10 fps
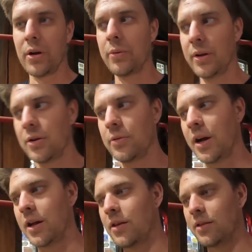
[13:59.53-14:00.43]
I really do
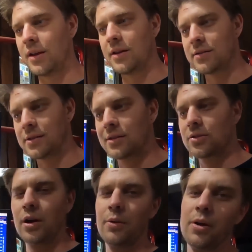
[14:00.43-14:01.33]
reckon that these
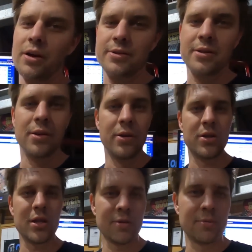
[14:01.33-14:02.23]
tri-wise,
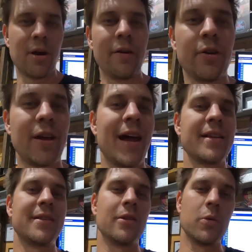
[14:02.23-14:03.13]
just with some high flow
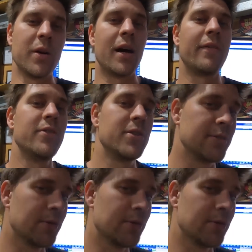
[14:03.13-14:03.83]
cats and the 2.5-inch